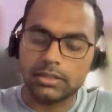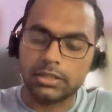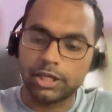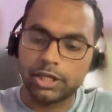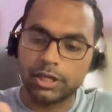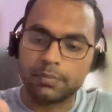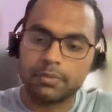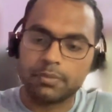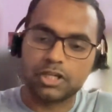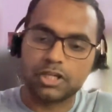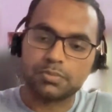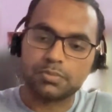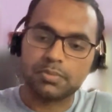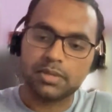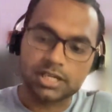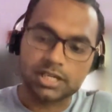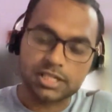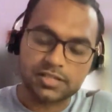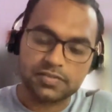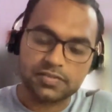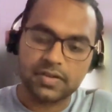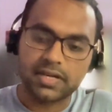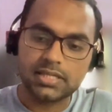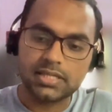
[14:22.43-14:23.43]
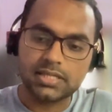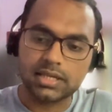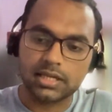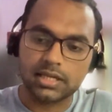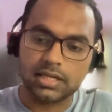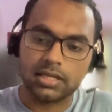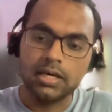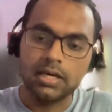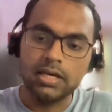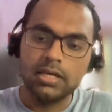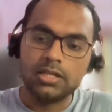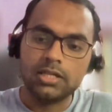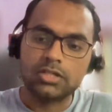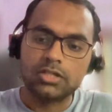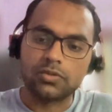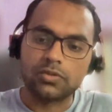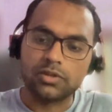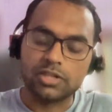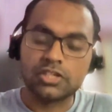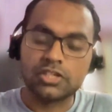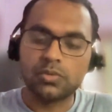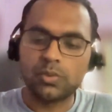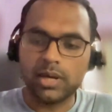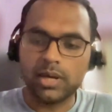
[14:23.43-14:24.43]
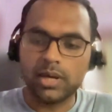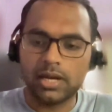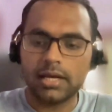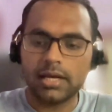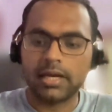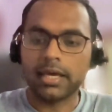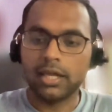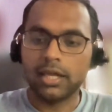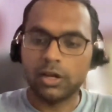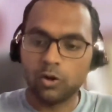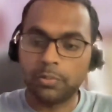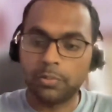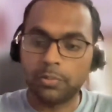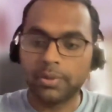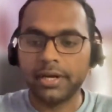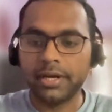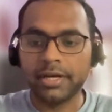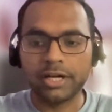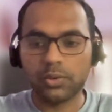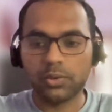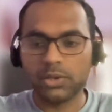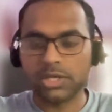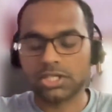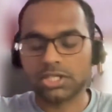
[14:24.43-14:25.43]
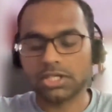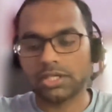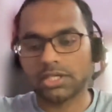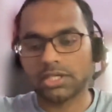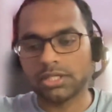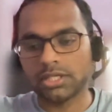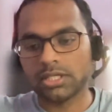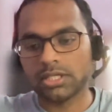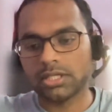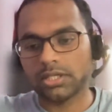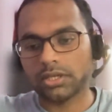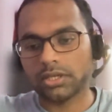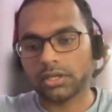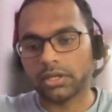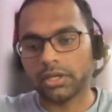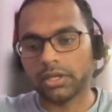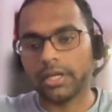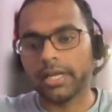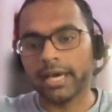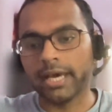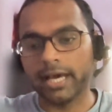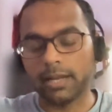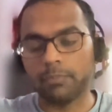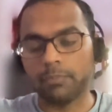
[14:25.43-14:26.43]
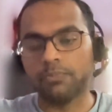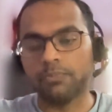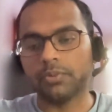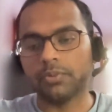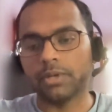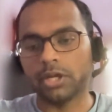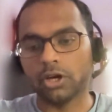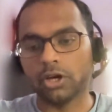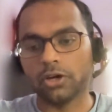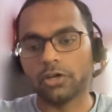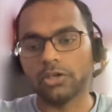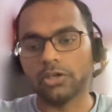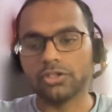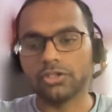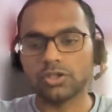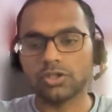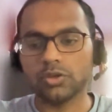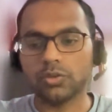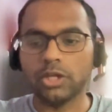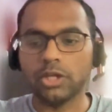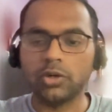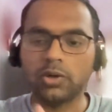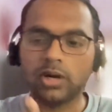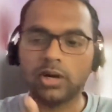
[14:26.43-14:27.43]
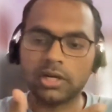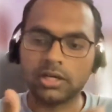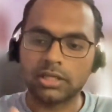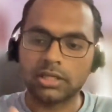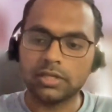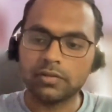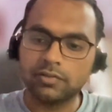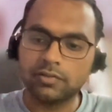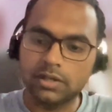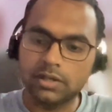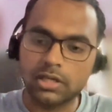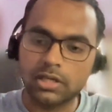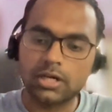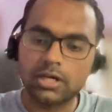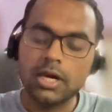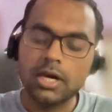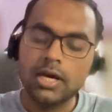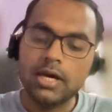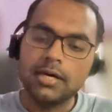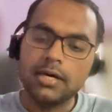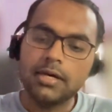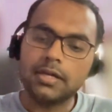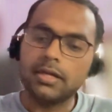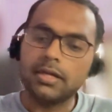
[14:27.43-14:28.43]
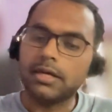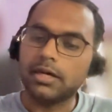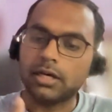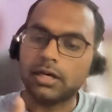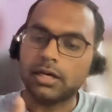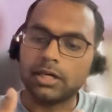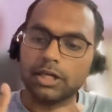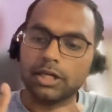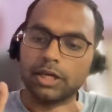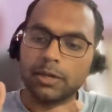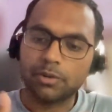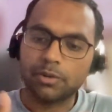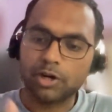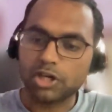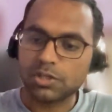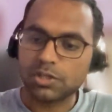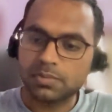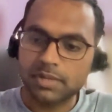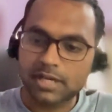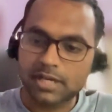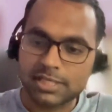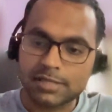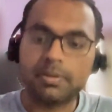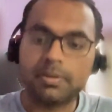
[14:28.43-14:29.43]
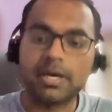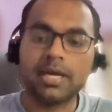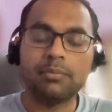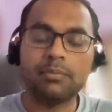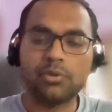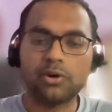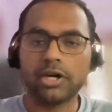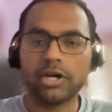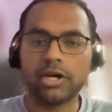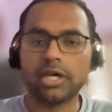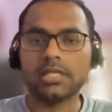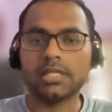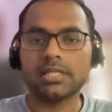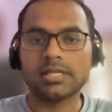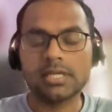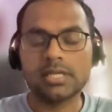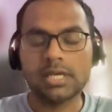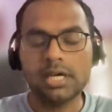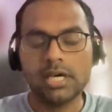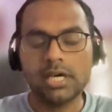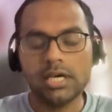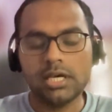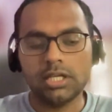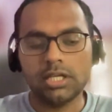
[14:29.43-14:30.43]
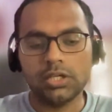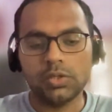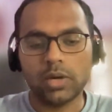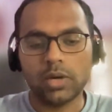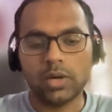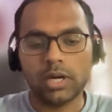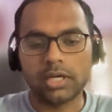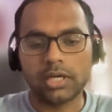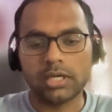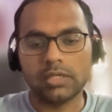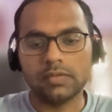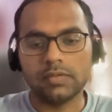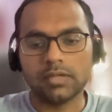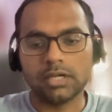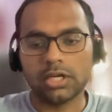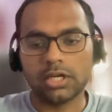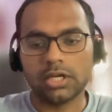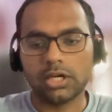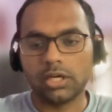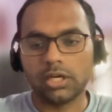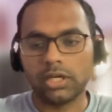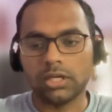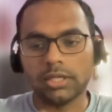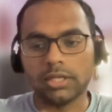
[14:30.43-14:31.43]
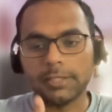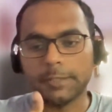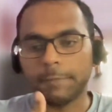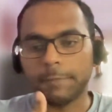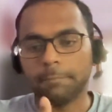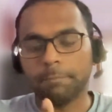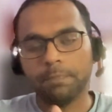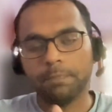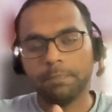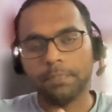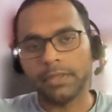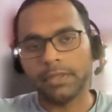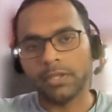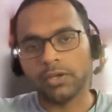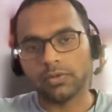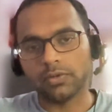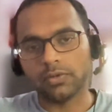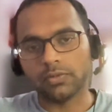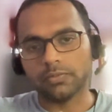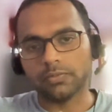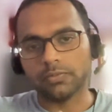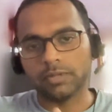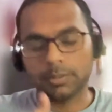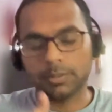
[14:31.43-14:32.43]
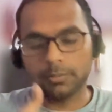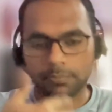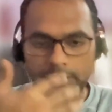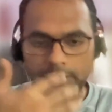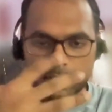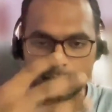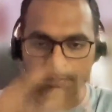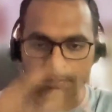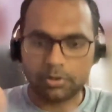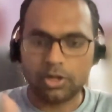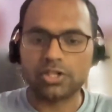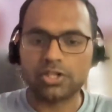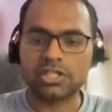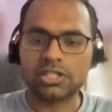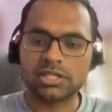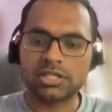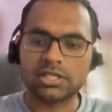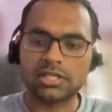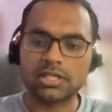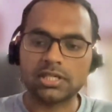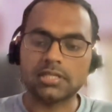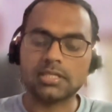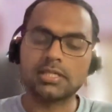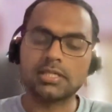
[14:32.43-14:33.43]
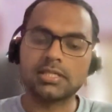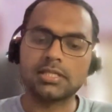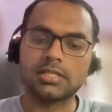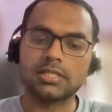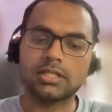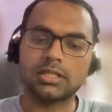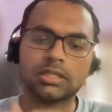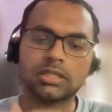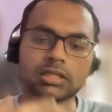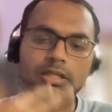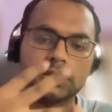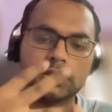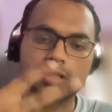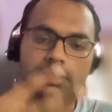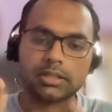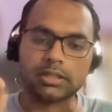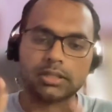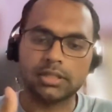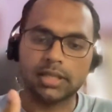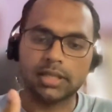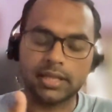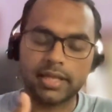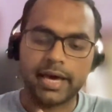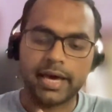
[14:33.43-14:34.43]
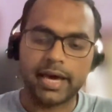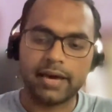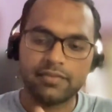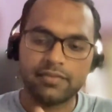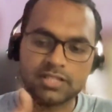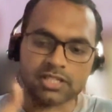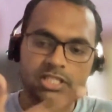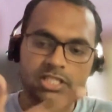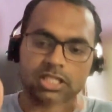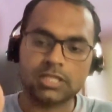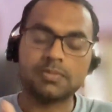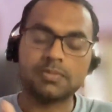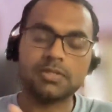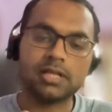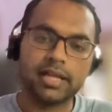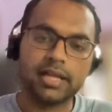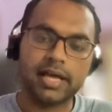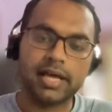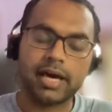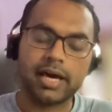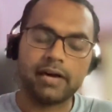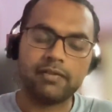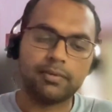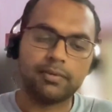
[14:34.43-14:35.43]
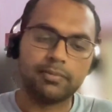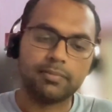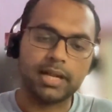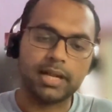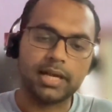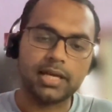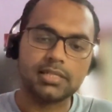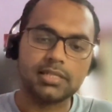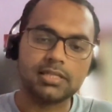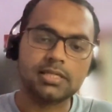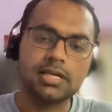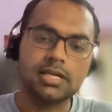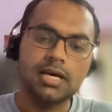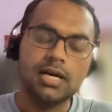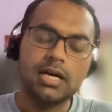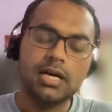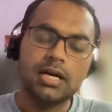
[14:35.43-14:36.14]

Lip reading: your prospect is facing. So this is where, again, open-ended questions really help a lot. So when you uncover your prospect's pain points, you uncover their processes that they have, systems that they have in place.